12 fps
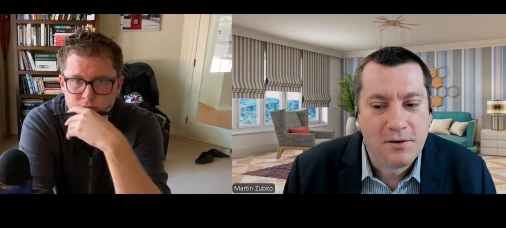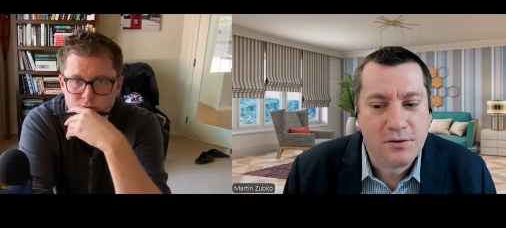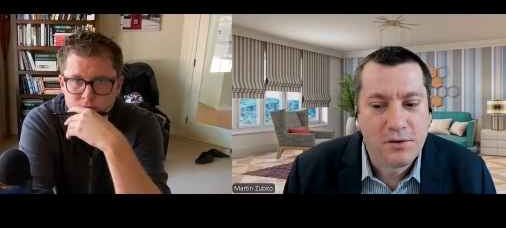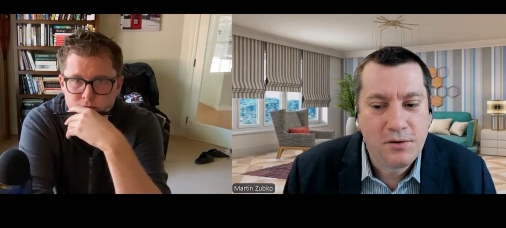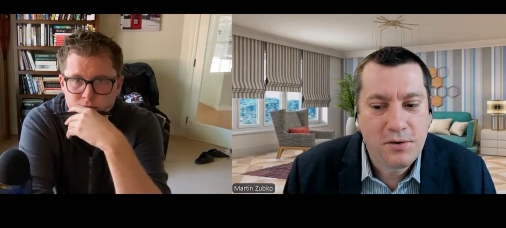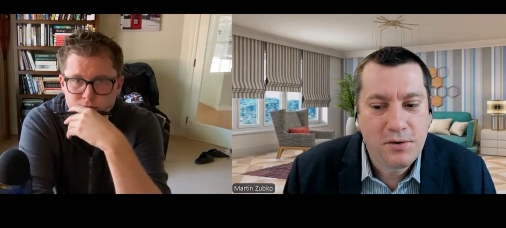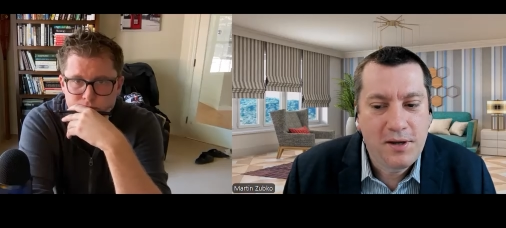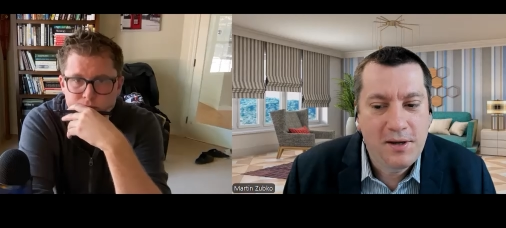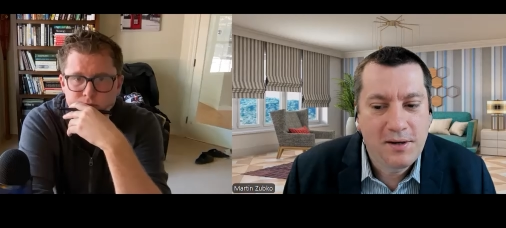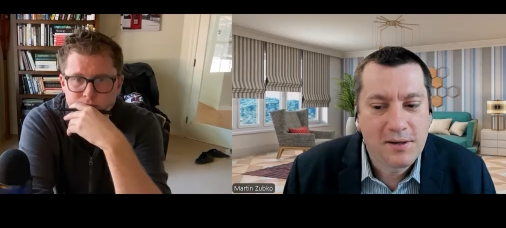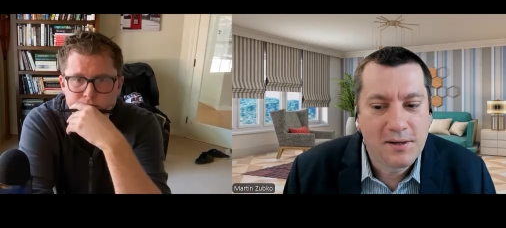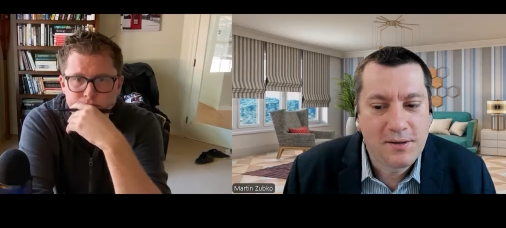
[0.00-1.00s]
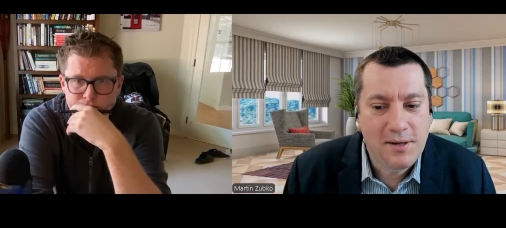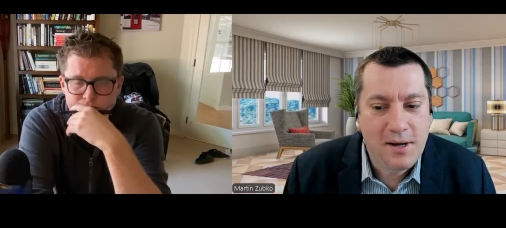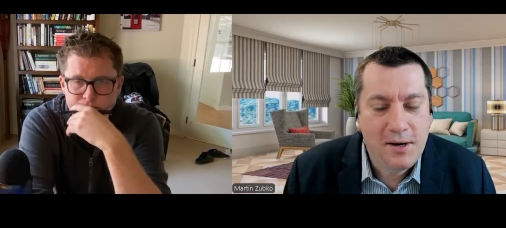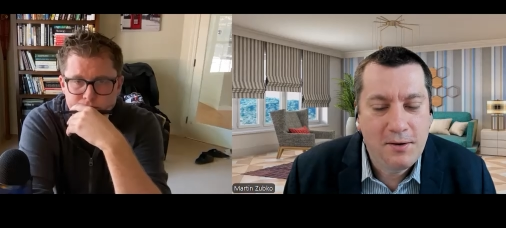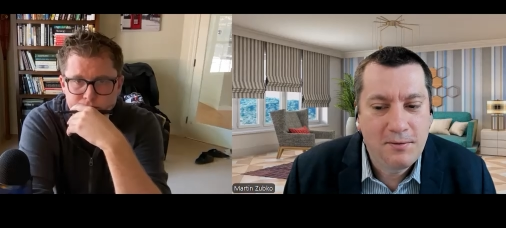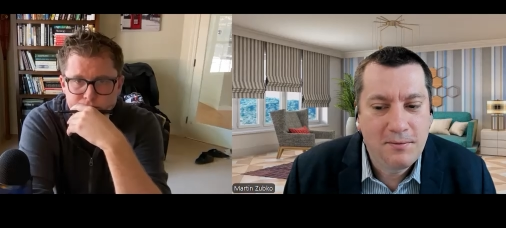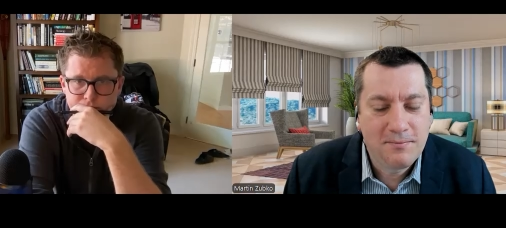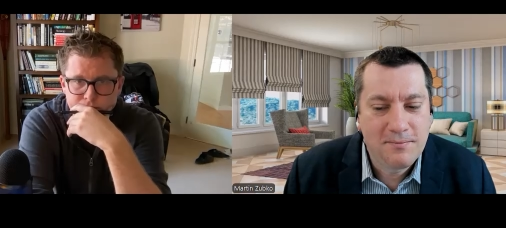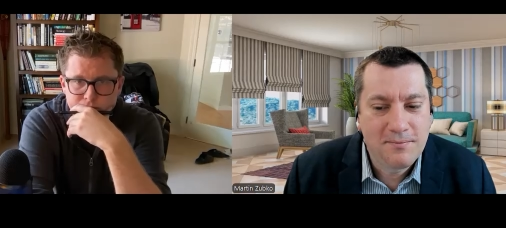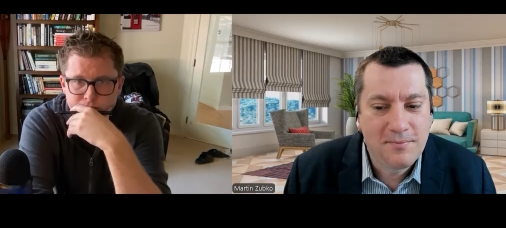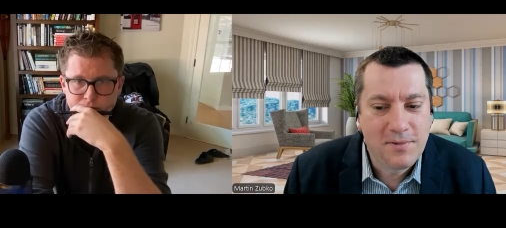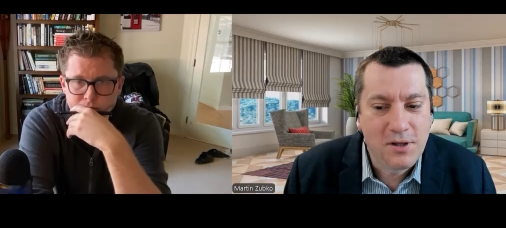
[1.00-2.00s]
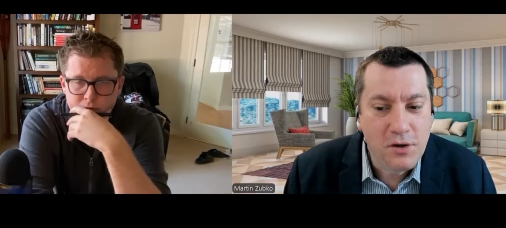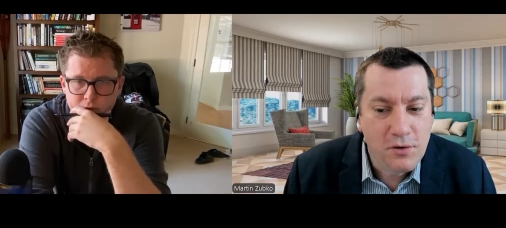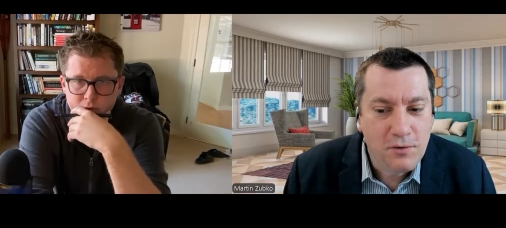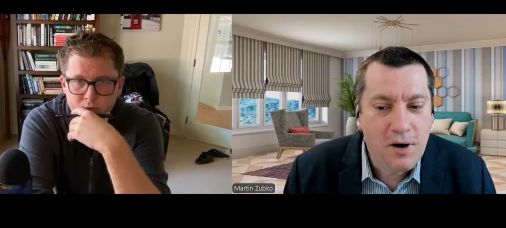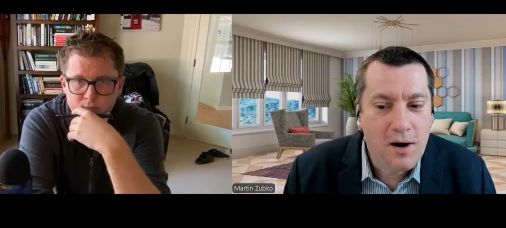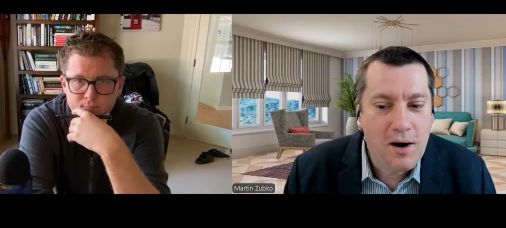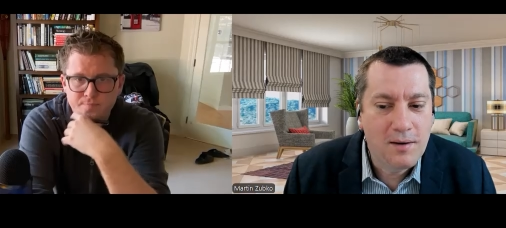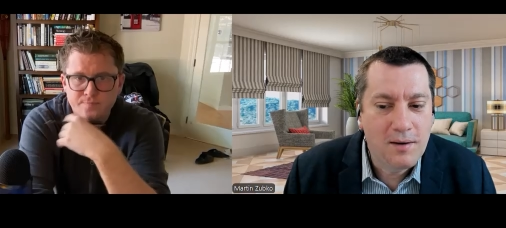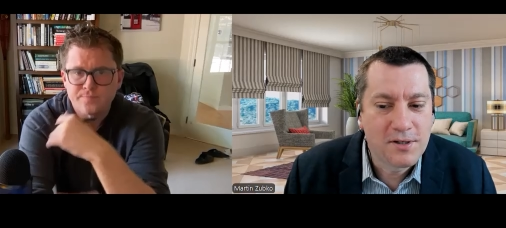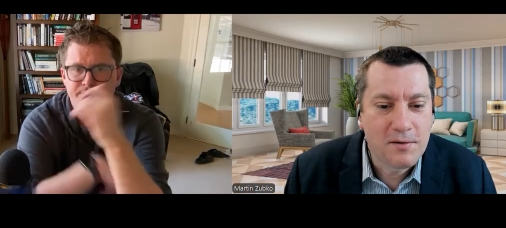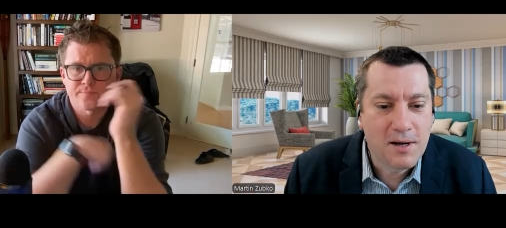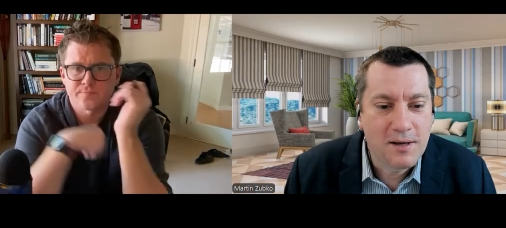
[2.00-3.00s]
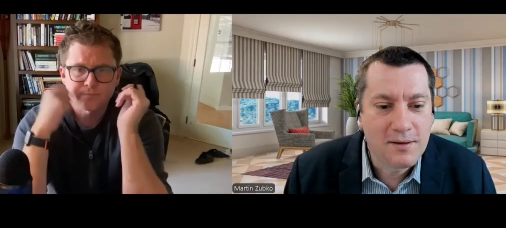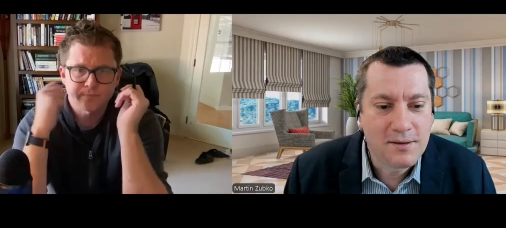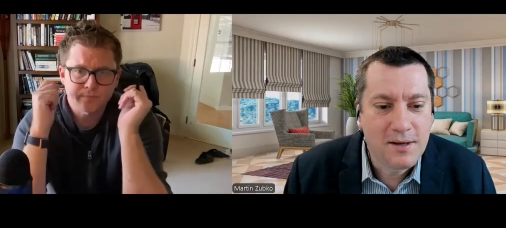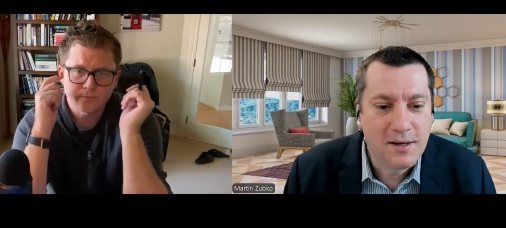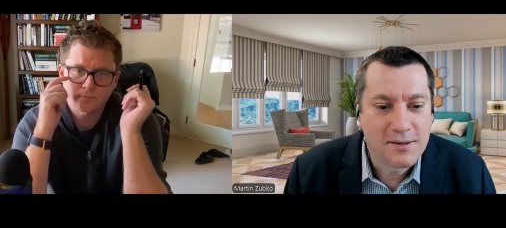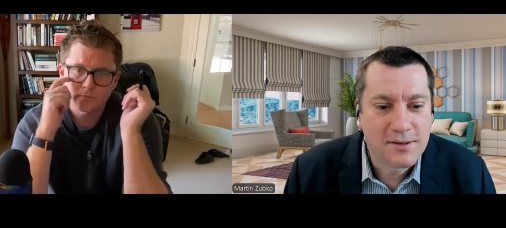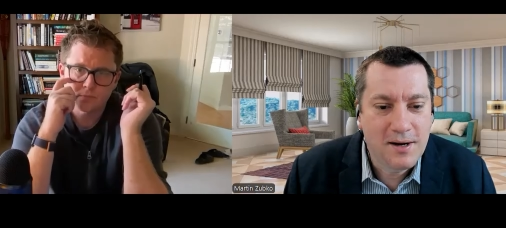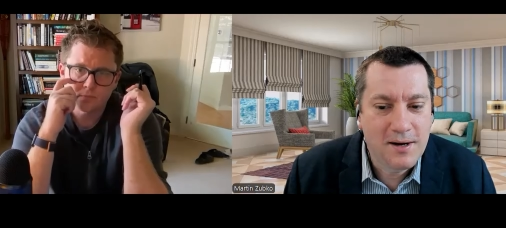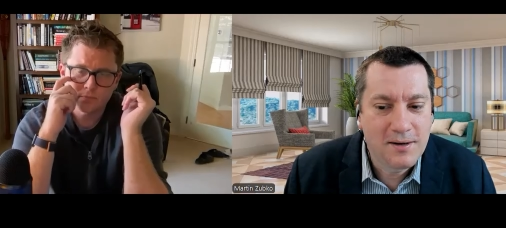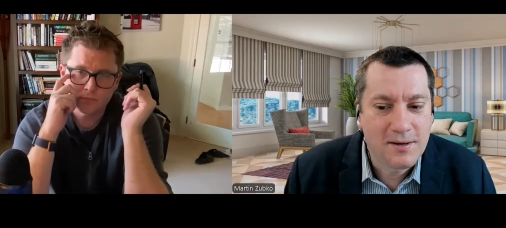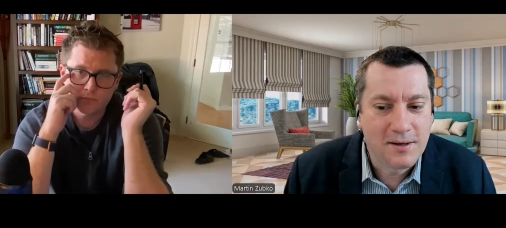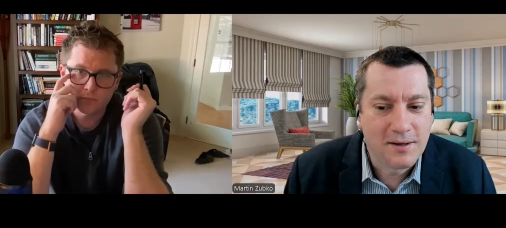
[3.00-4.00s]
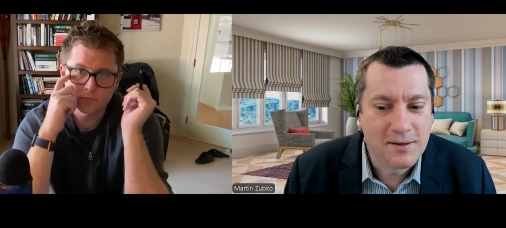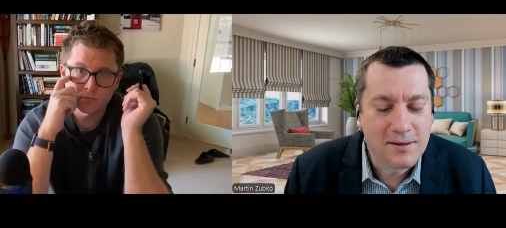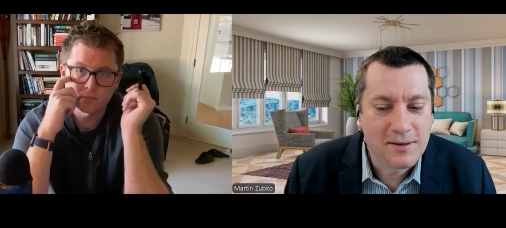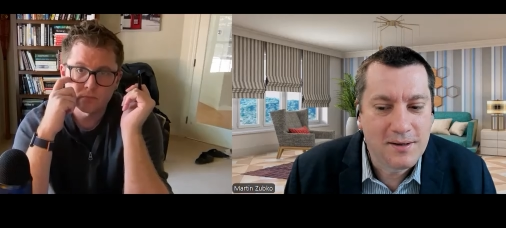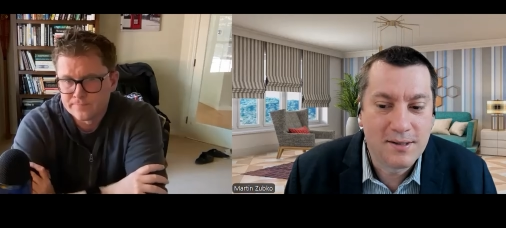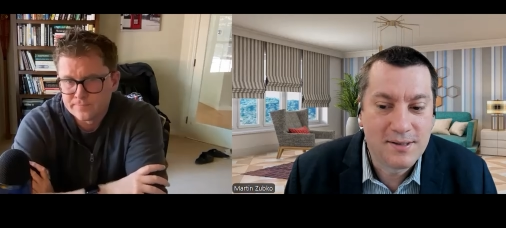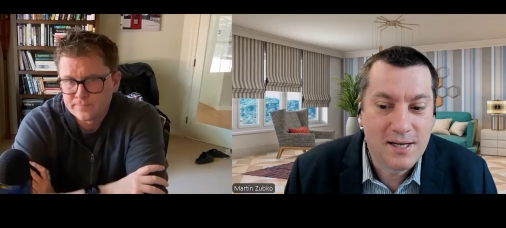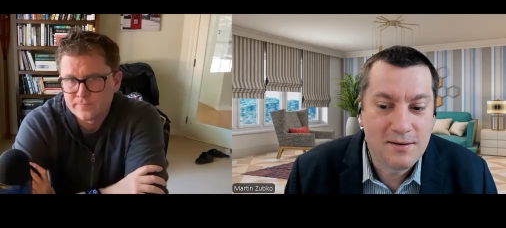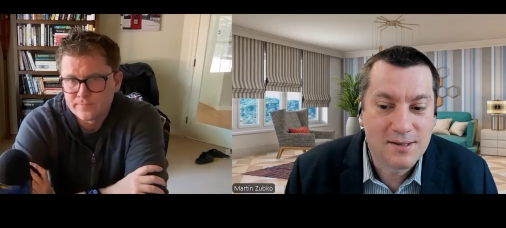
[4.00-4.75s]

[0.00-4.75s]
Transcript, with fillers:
Speaker 1: Do you think that now new arms race has started as there